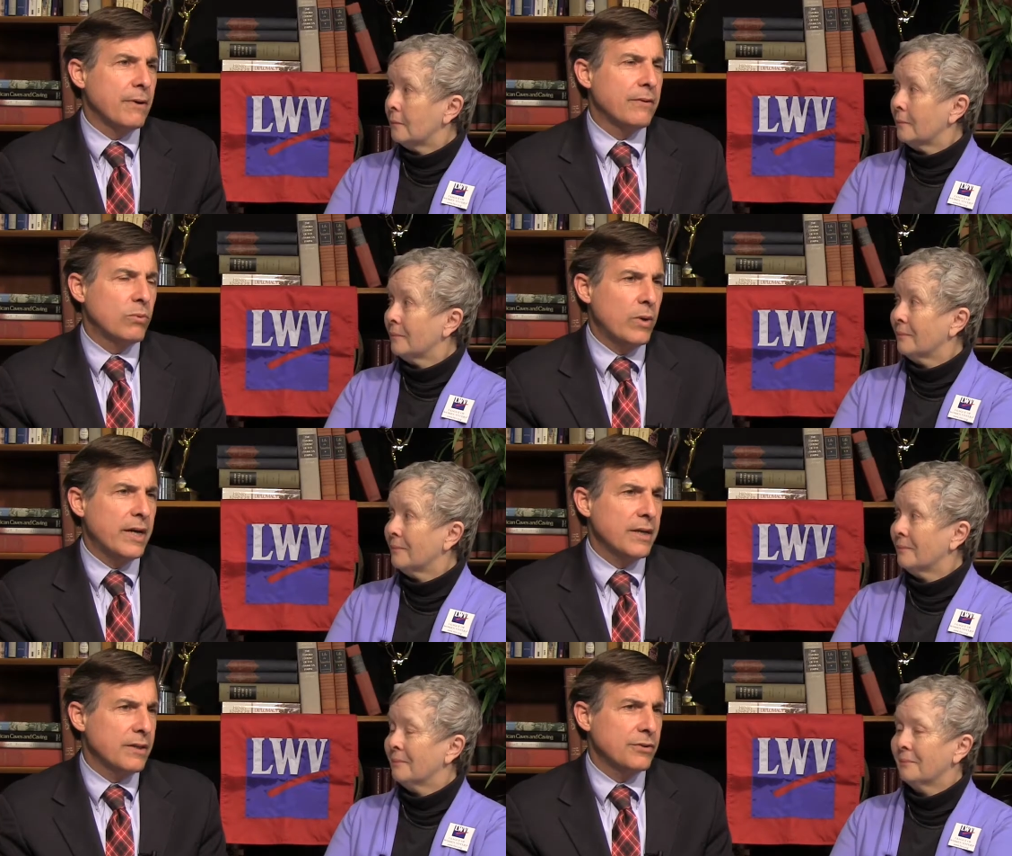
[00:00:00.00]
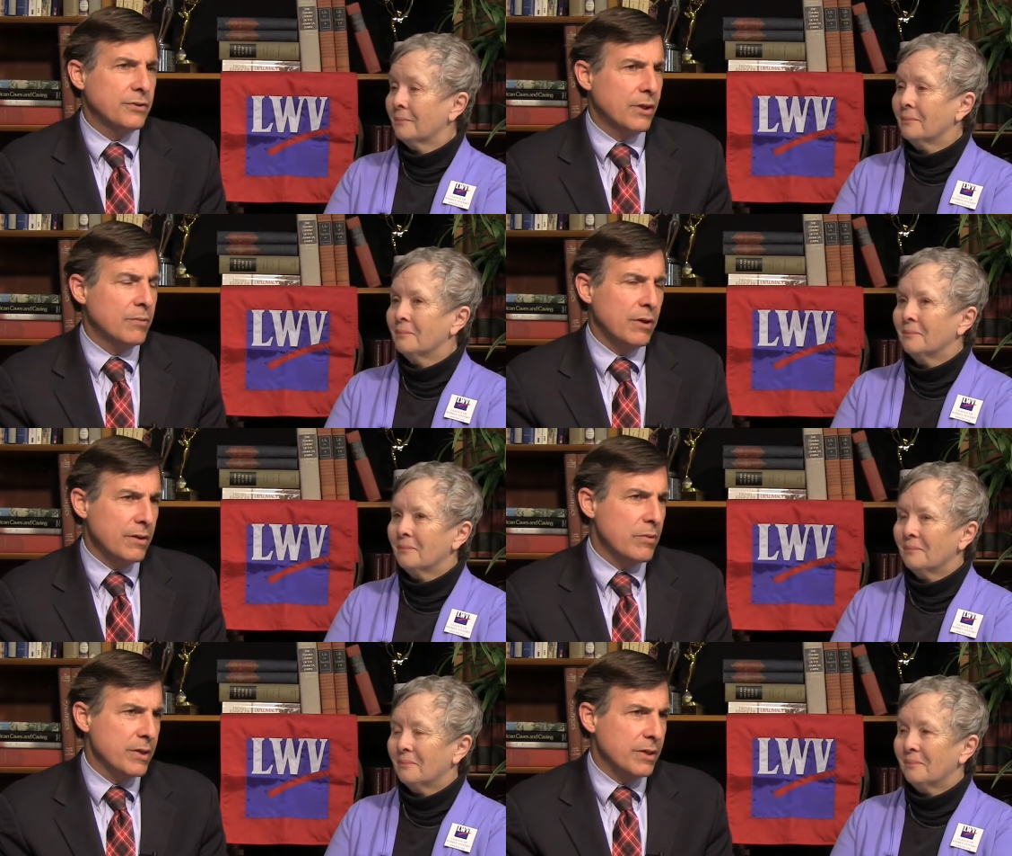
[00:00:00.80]
Speaker 1: breath waiting this term,
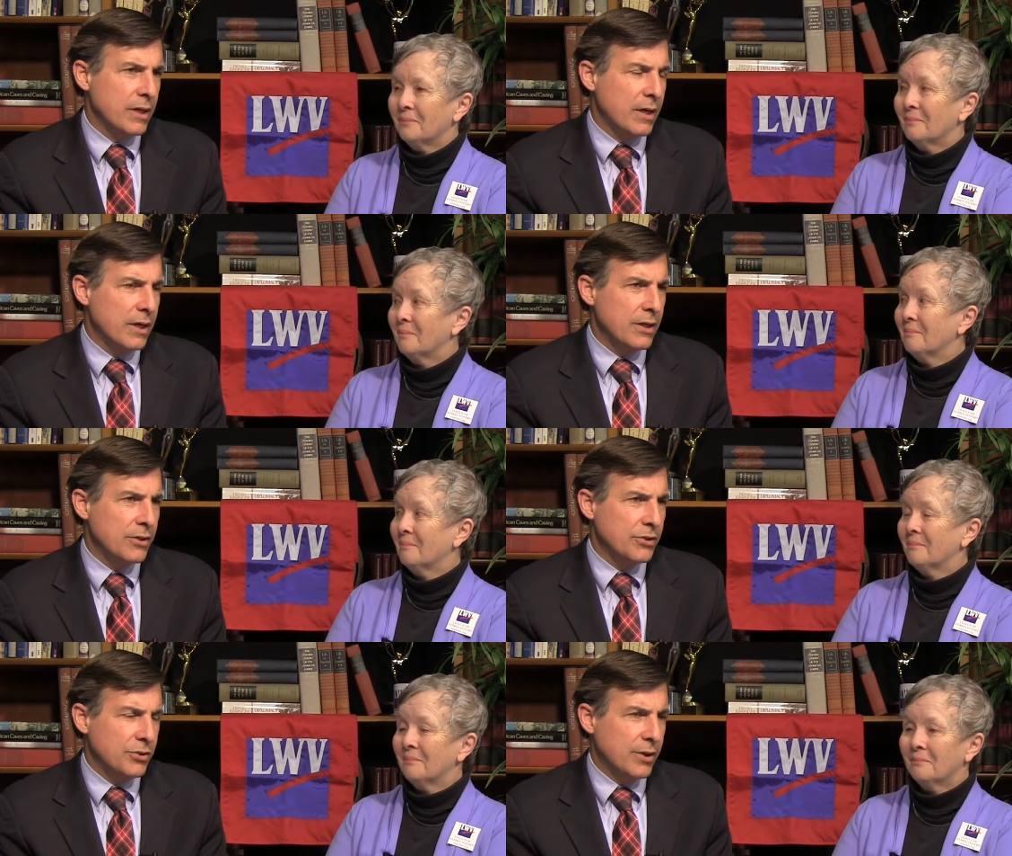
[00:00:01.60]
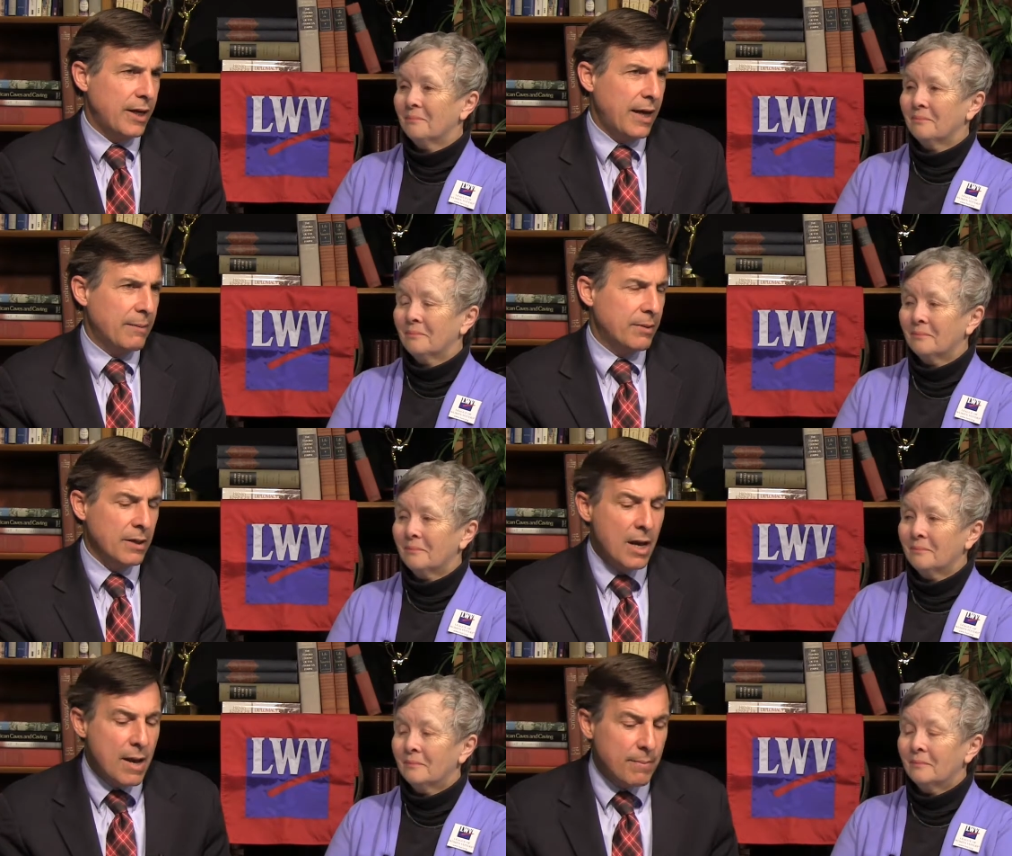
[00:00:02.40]
although it uh, should happen.